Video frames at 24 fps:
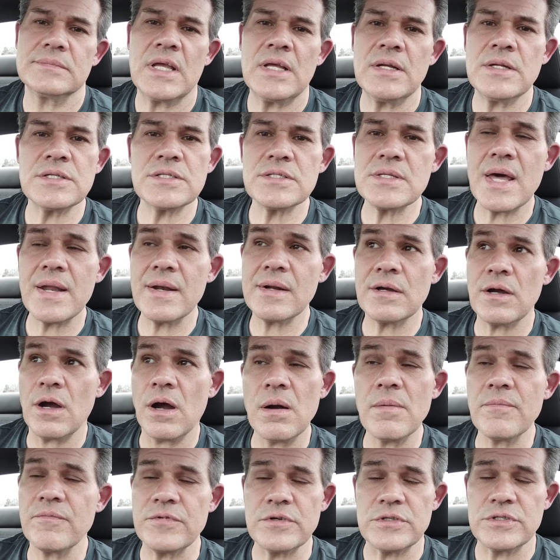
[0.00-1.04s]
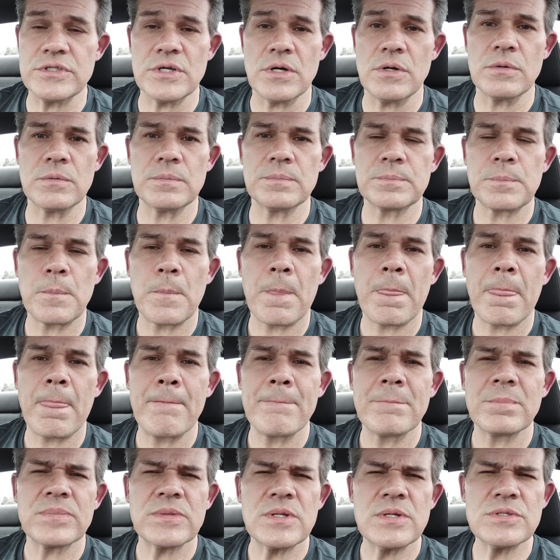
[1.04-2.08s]
And it's not a comfort zone.
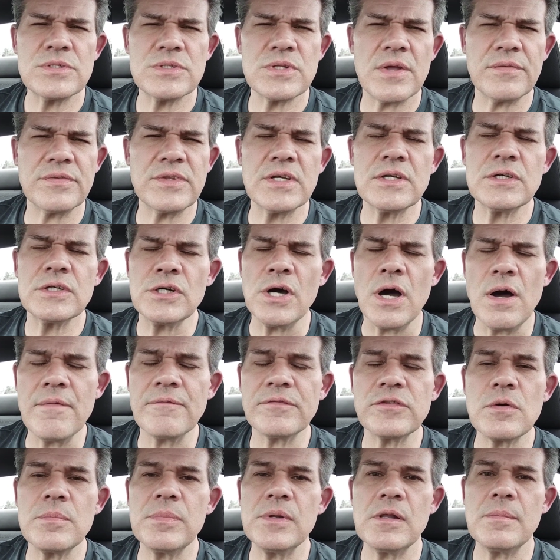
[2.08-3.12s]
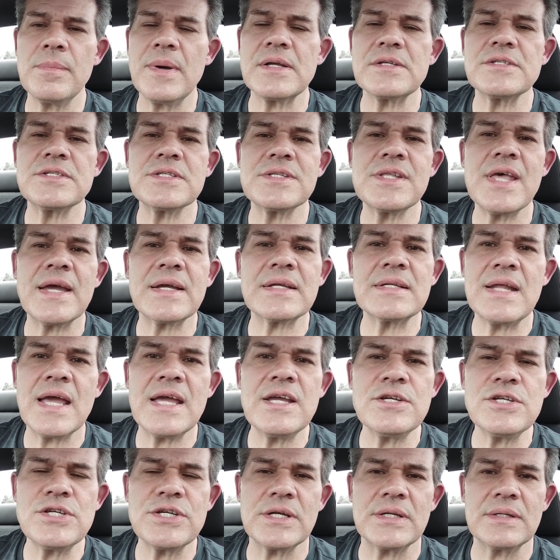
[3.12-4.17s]
There's nothing comfortable about
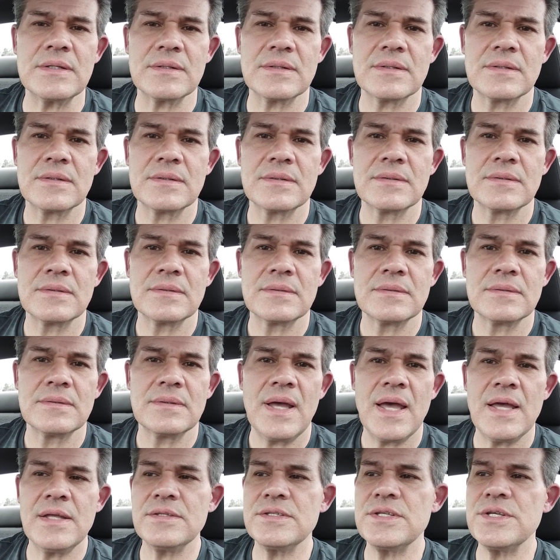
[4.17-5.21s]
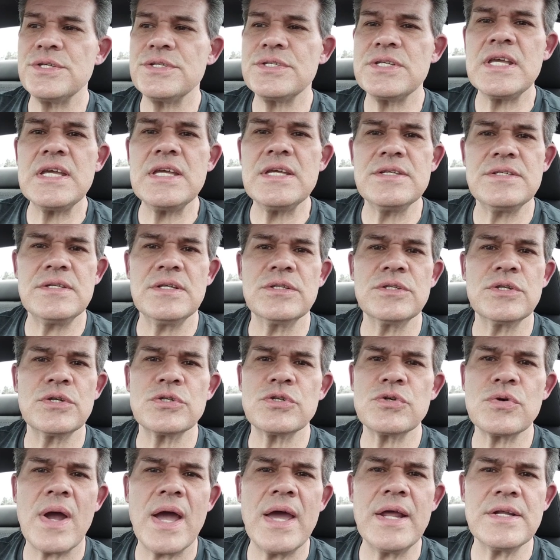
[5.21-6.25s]
stagnation and disease and
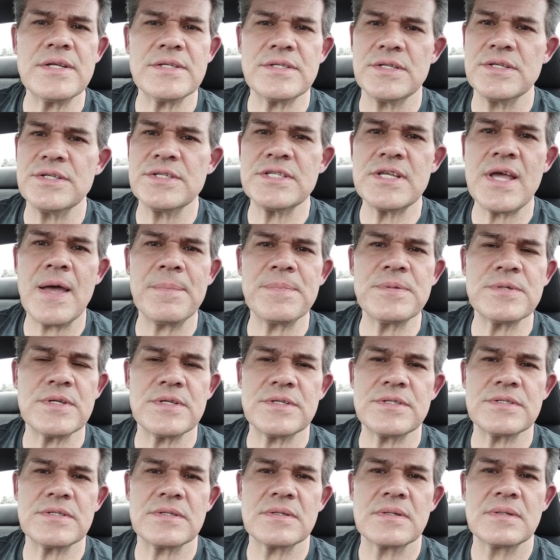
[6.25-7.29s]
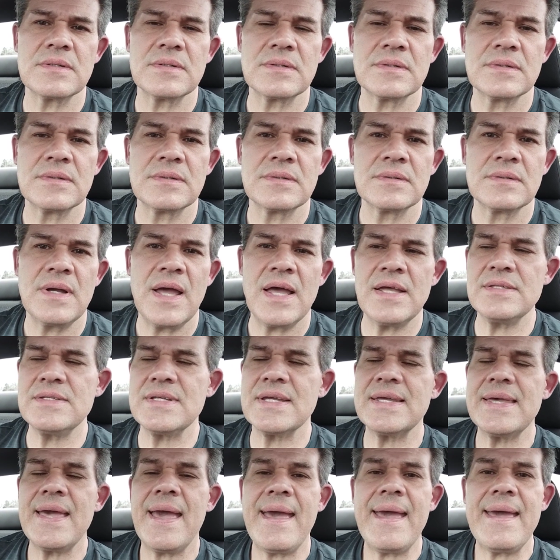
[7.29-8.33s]
detritus and sepsis and
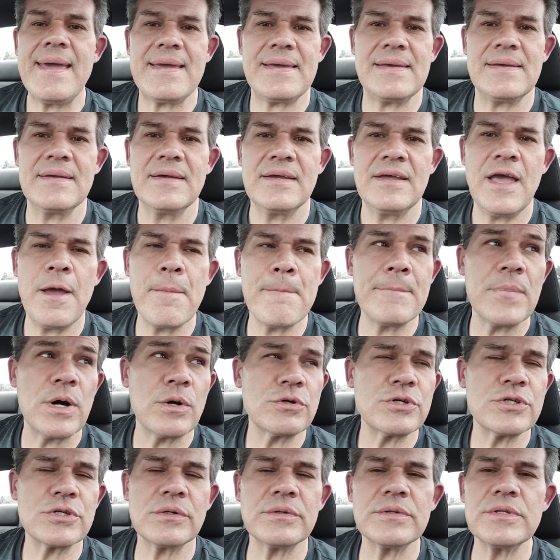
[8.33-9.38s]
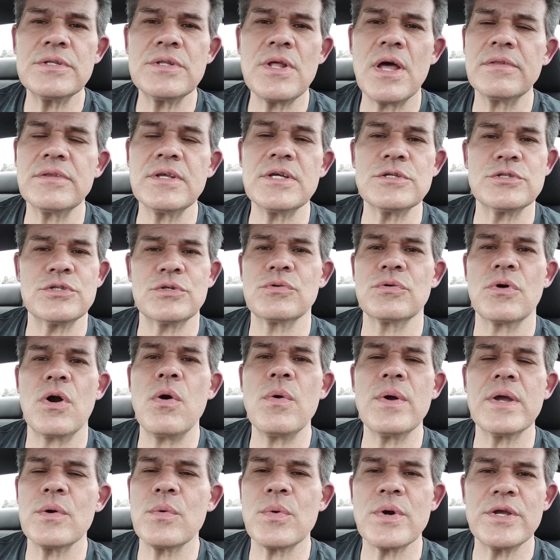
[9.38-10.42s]
decay. Emotionally, nothing's
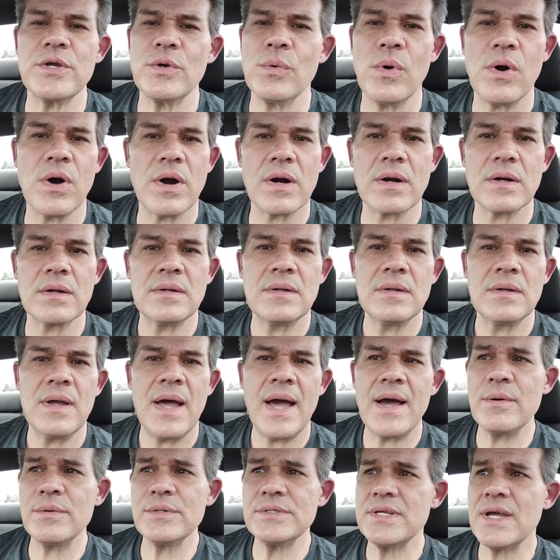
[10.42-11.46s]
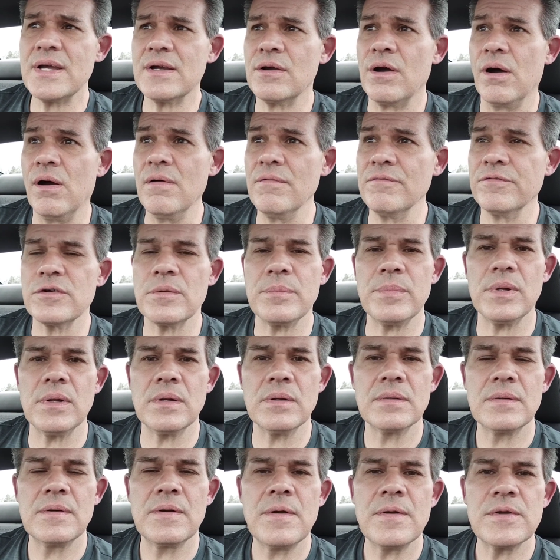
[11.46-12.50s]
growing where you are. How is that comfortable?